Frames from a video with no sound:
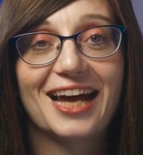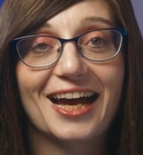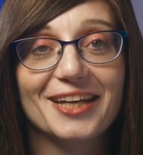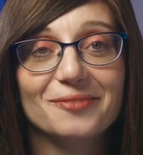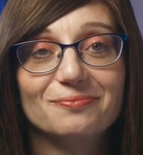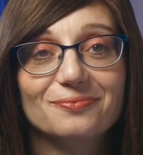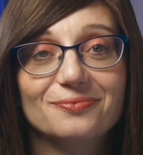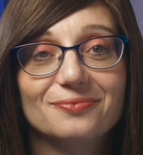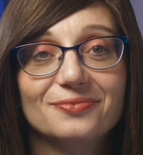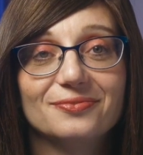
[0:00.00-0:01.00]
Hi,
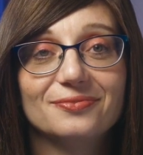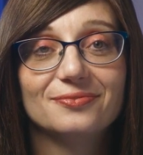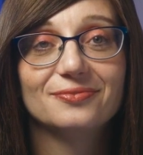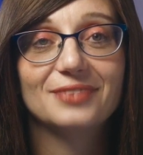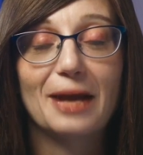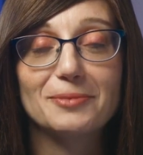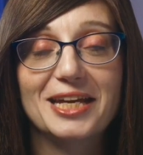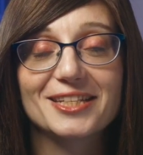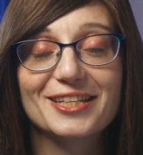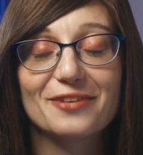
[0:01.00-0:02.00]
I'm
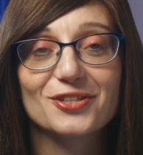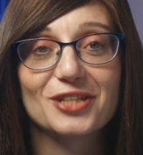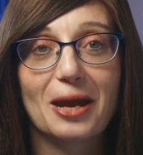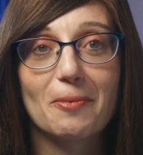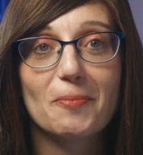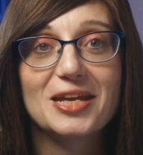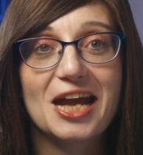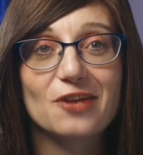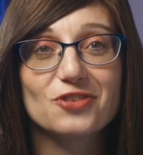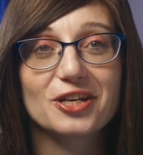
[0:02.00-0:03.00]
Tessa Davis. I'm a
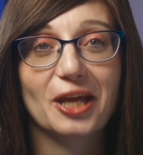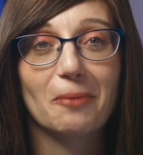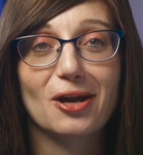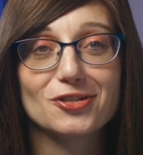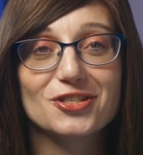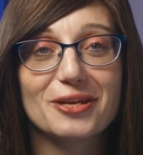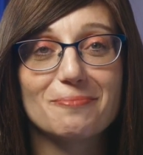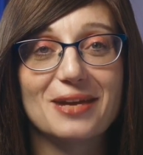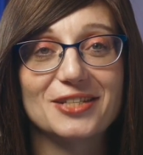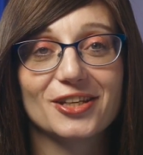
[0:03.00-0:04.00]
paediatric emergency
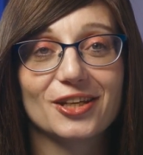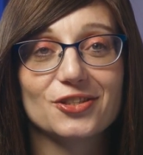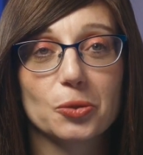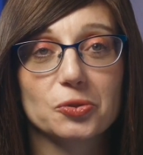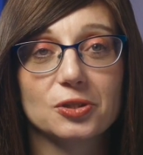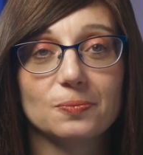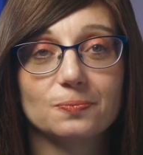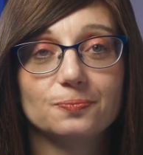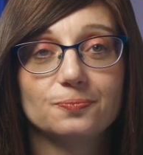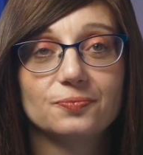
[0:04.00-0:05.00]
medicine consultant.
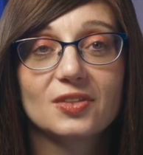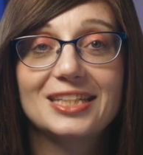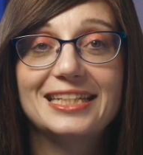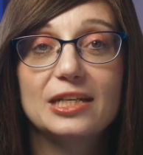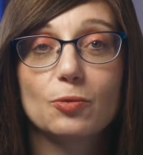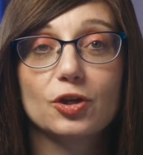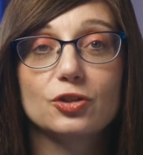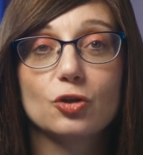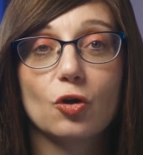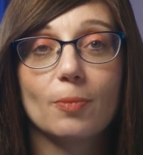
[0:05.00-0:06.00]
Today we're going to
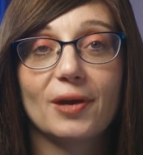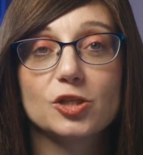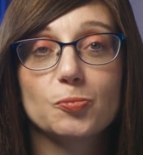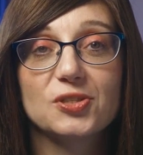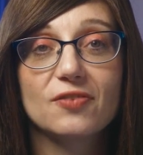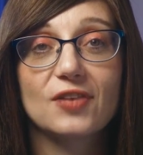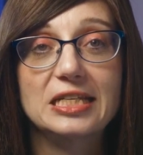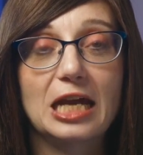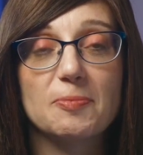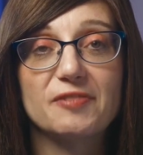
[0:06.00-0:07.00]
talk about a specific
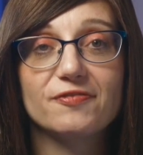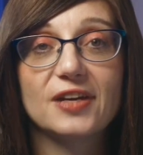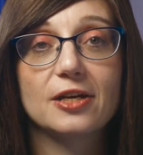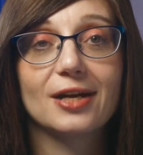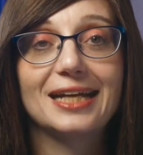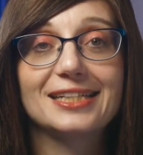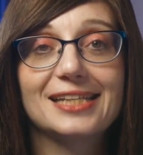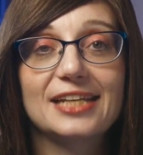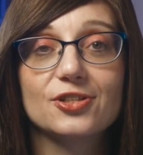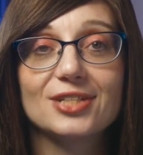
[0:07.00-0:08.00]
type of finger
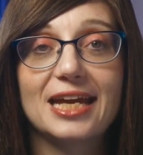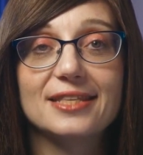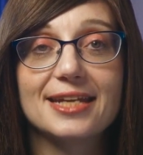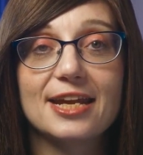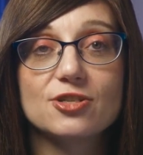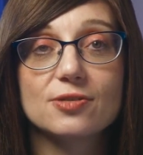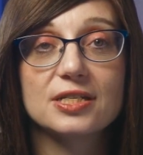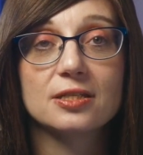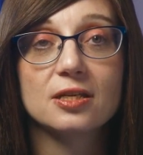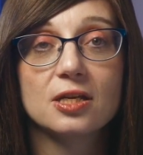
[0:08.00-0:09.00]
extensor tendon
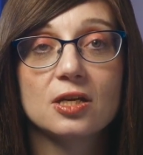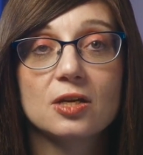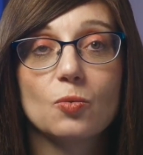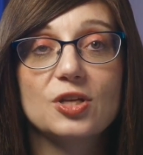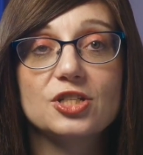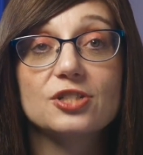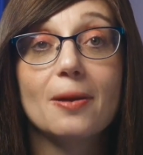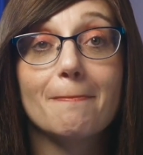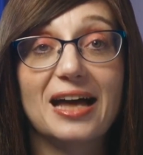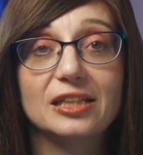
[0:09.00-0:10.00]
injuries, which is
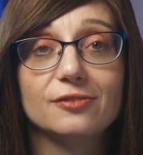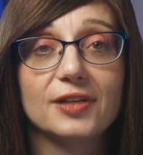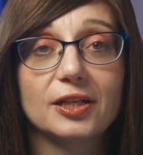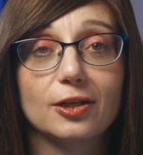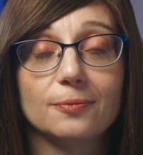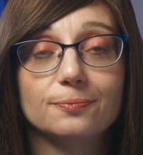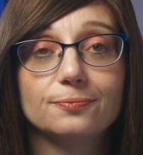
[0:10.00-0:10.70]
mallet finger.